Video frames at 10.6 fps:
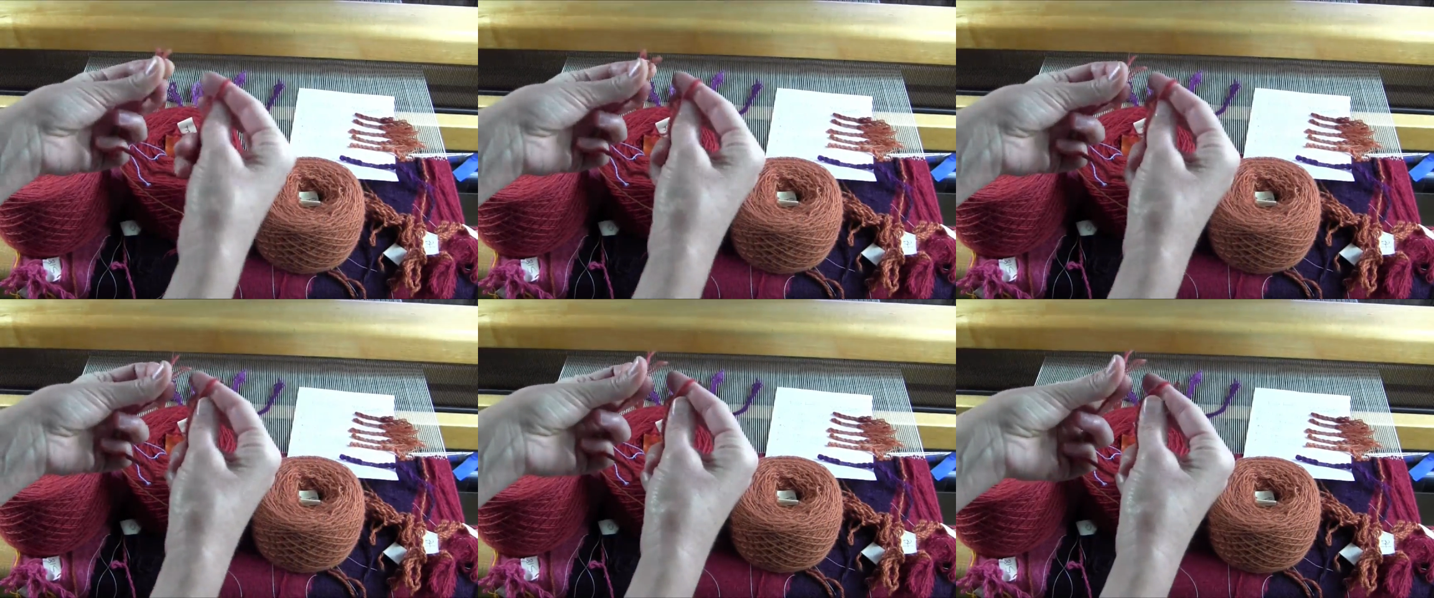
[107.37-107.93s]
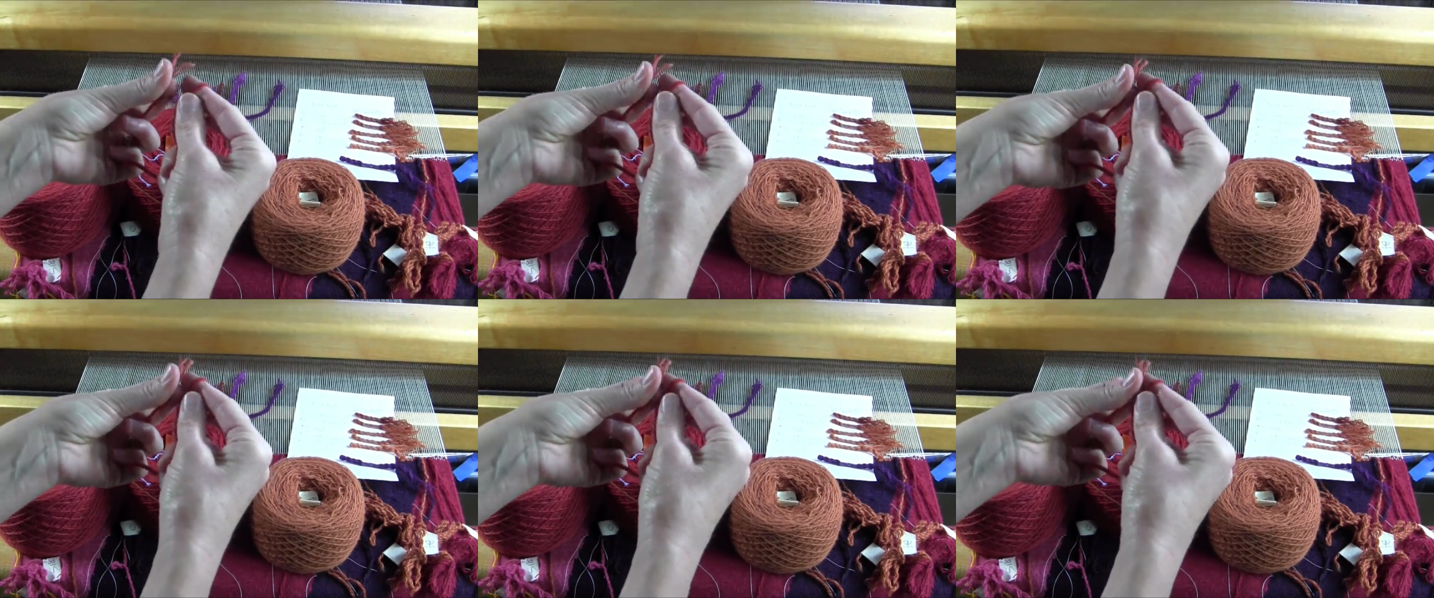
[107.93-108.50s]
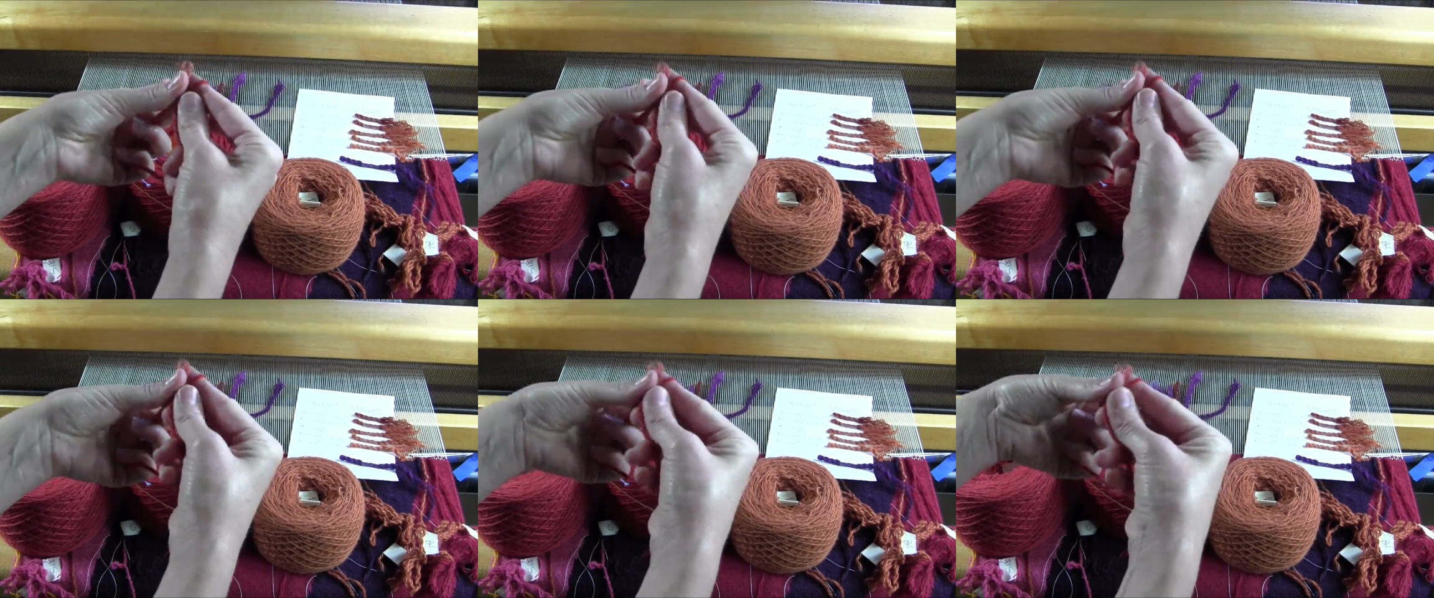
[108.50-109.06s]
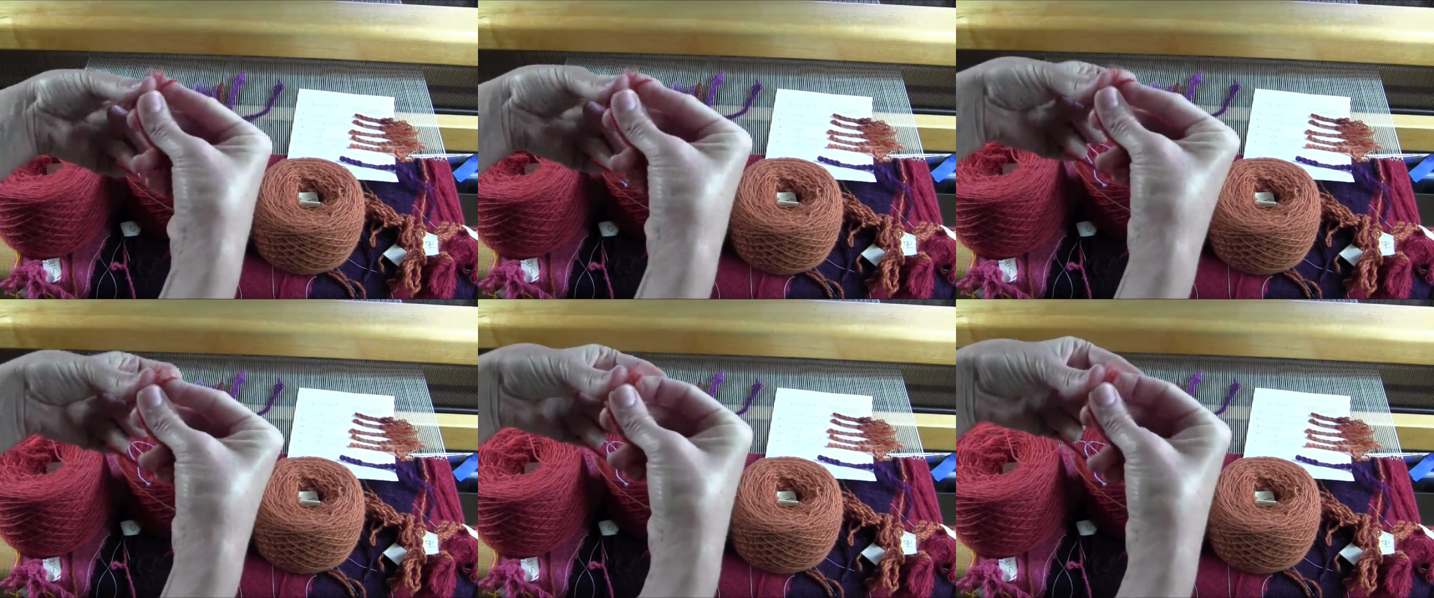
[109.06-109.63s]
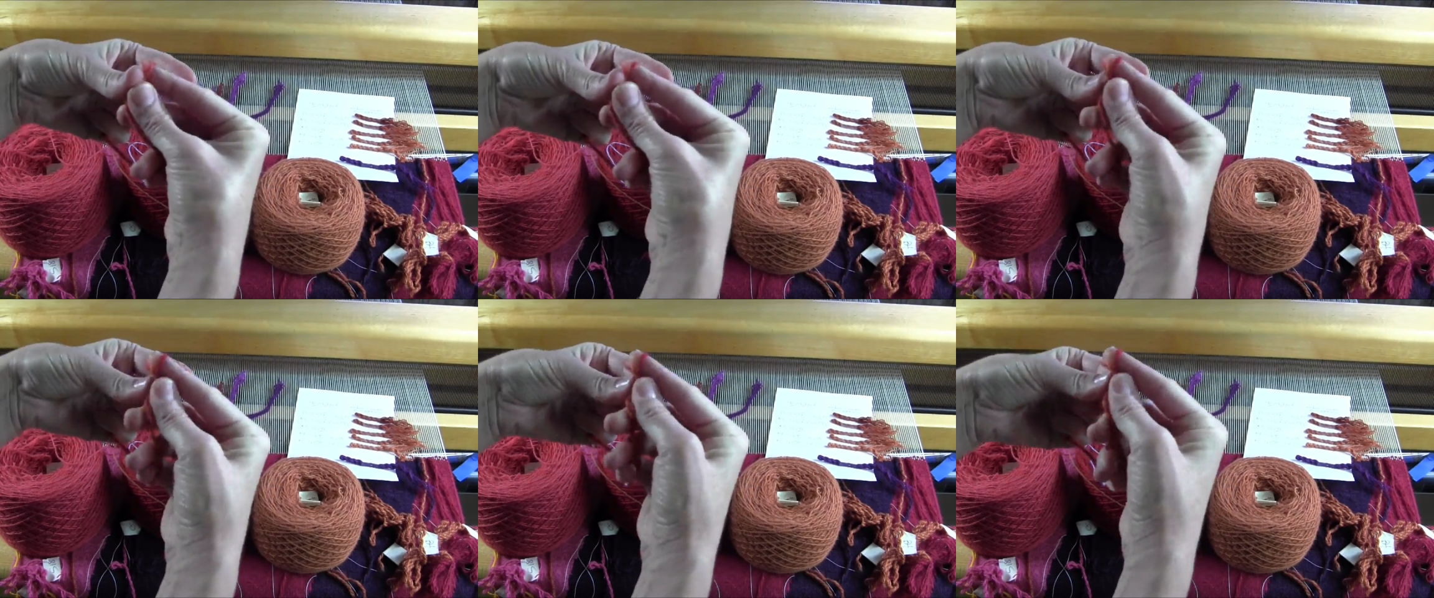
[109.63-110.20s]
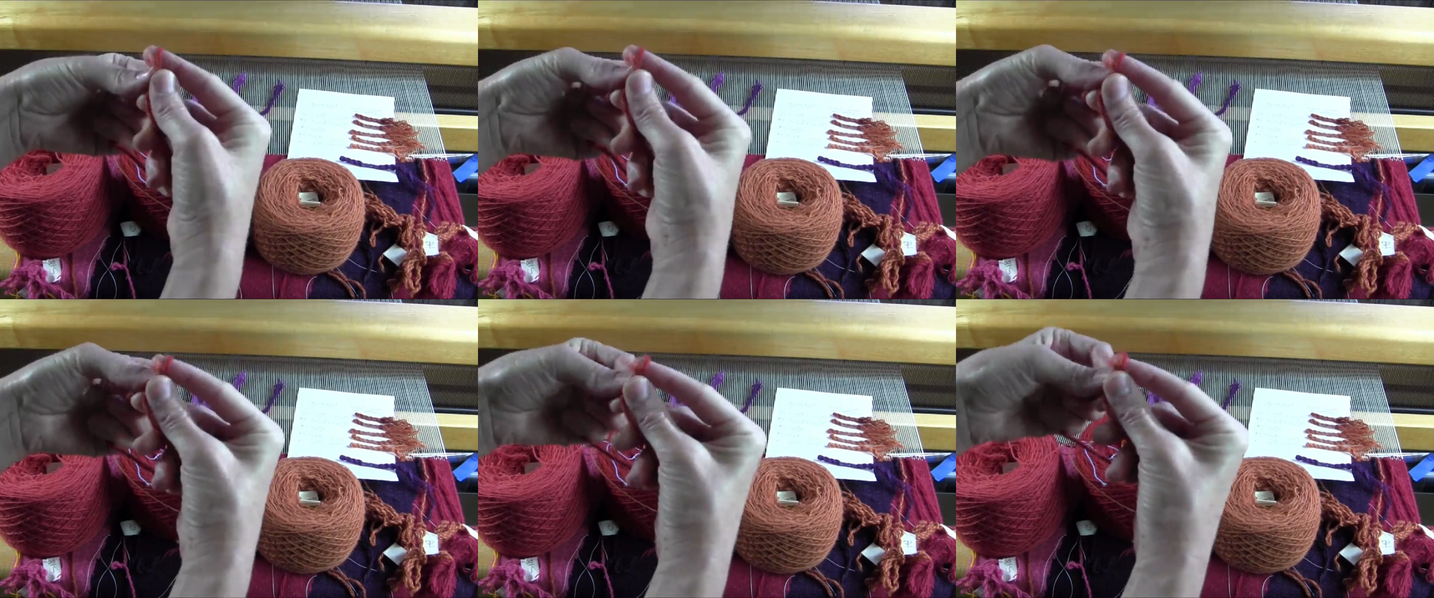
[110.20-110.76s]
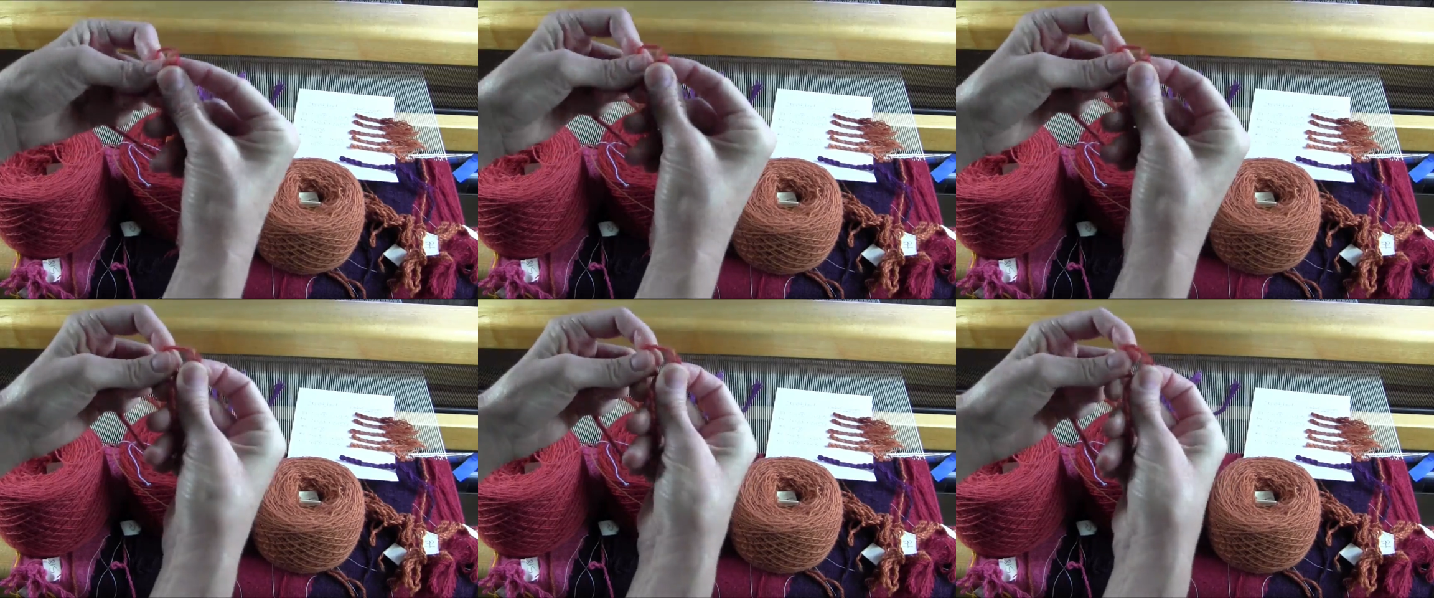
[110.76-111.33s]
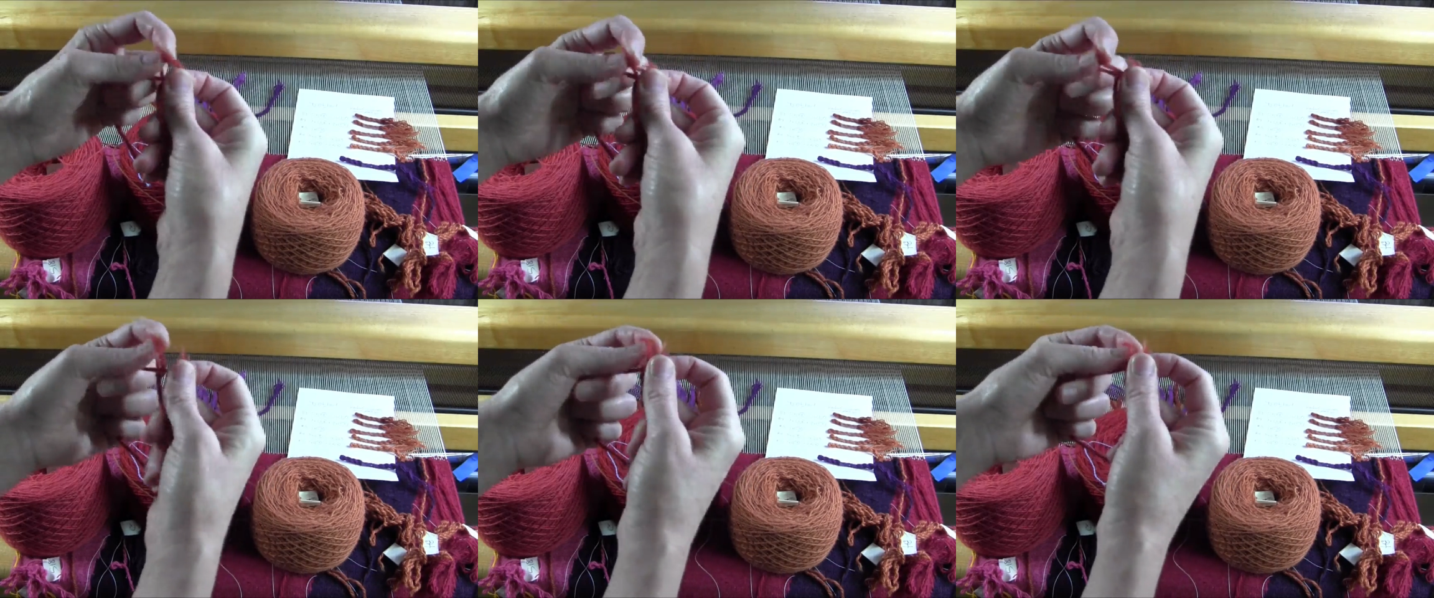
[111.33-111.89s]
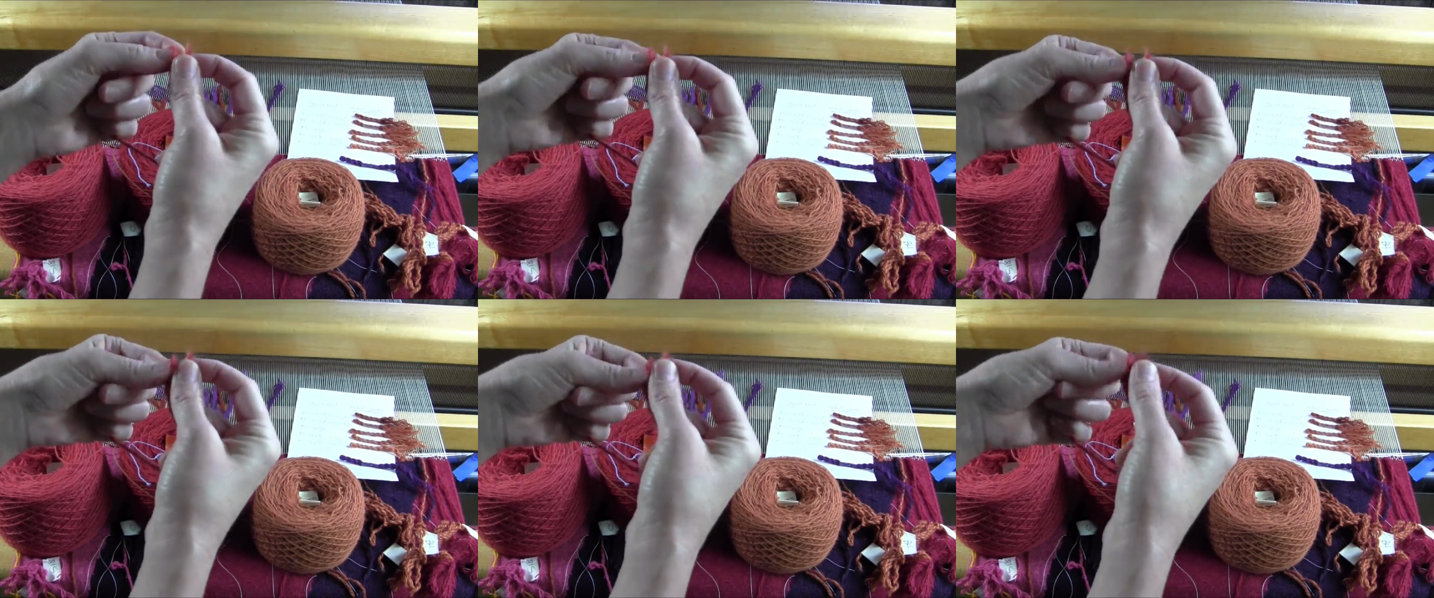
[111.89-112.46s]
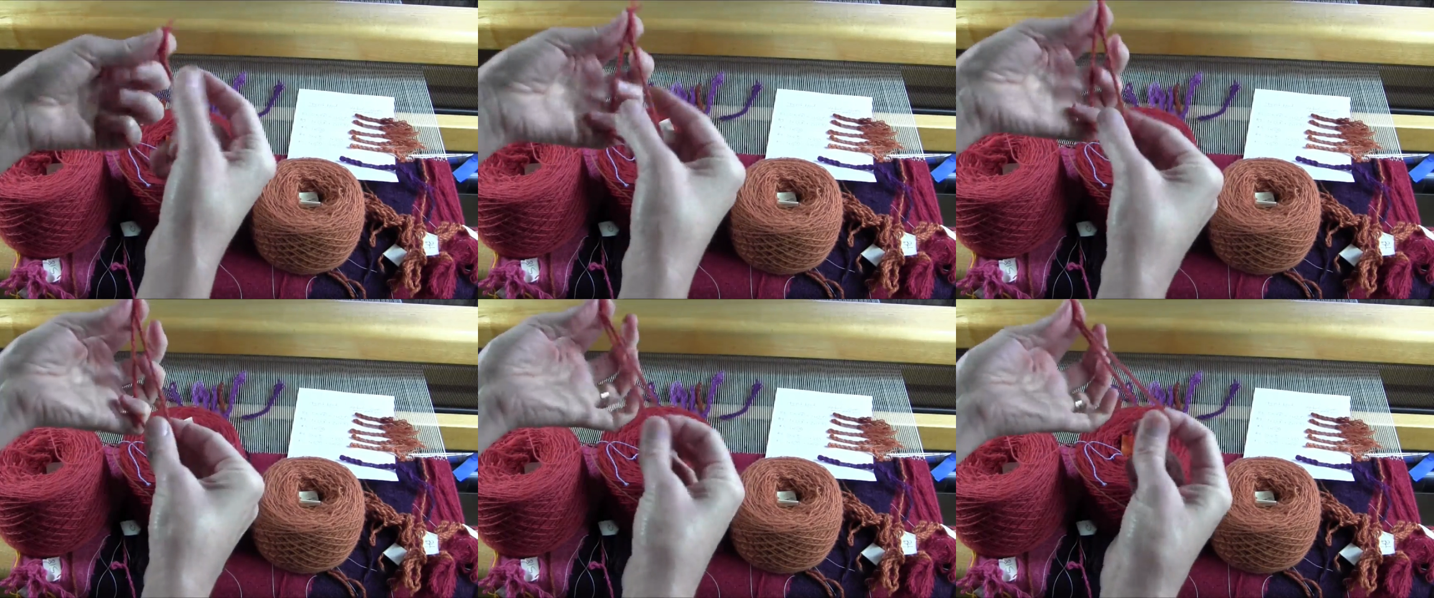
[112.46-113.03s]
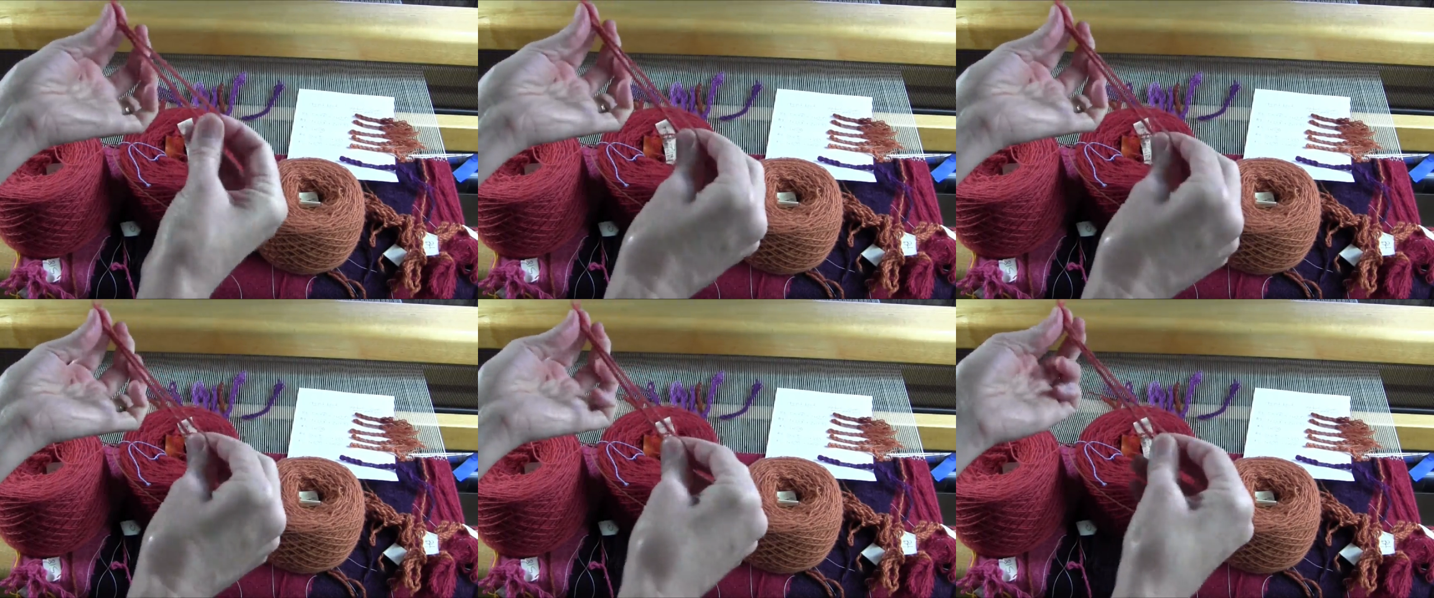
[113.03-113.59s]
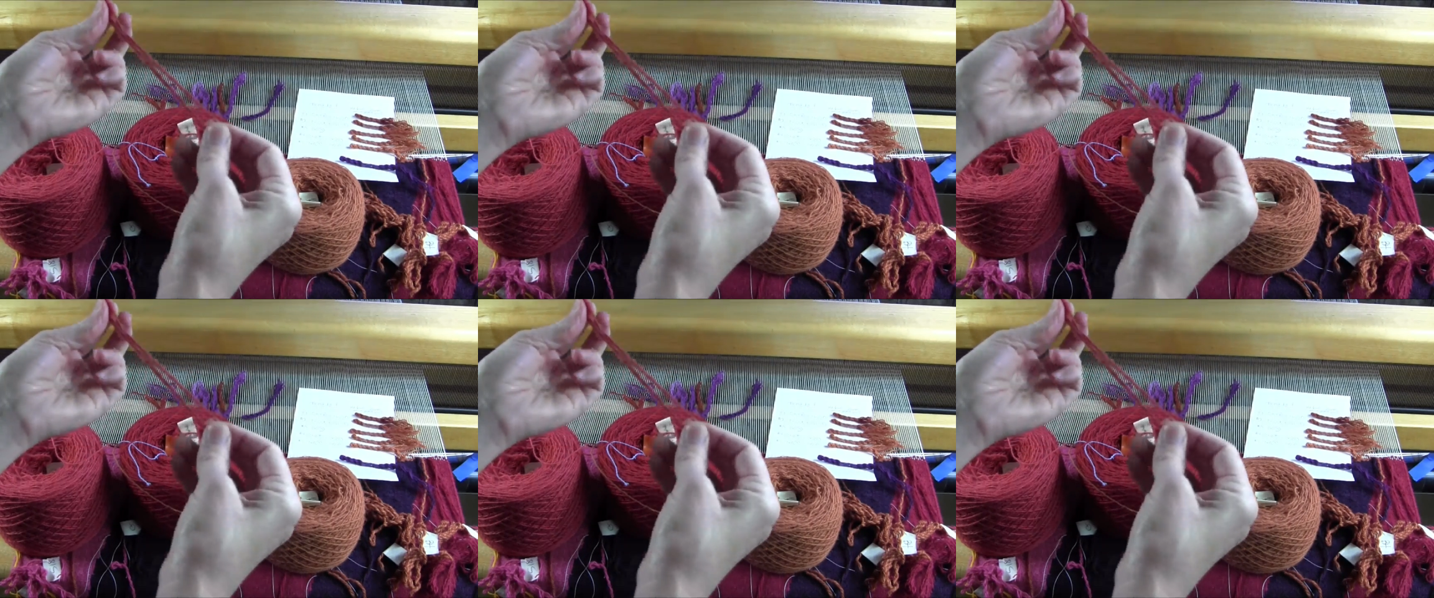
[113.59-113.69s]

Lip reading: No face is visible, so there are no lips to read.